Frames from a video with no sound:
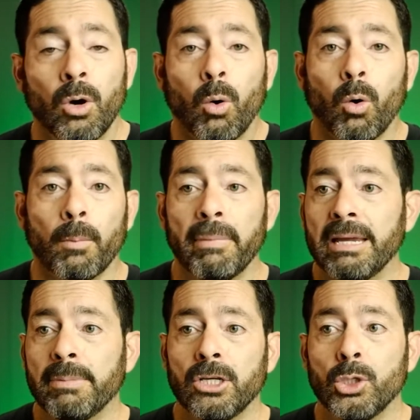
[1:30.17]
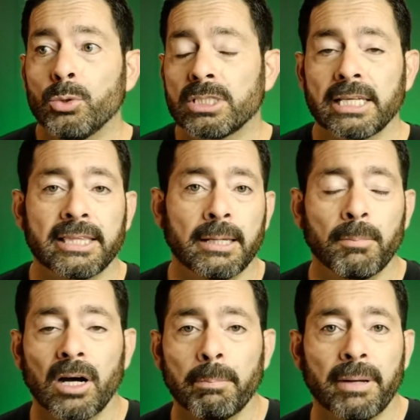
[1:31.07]
or maybe you set
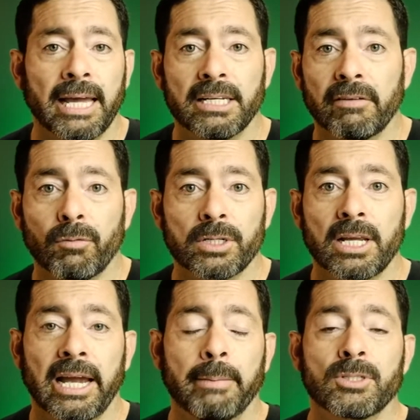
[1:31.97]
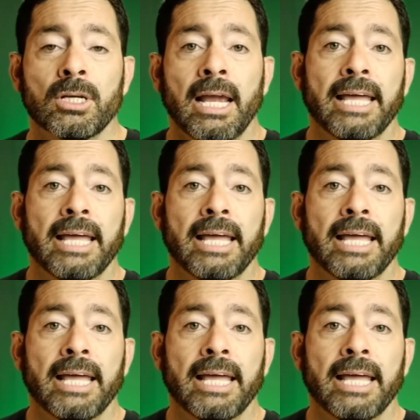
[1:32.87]
them up at different times,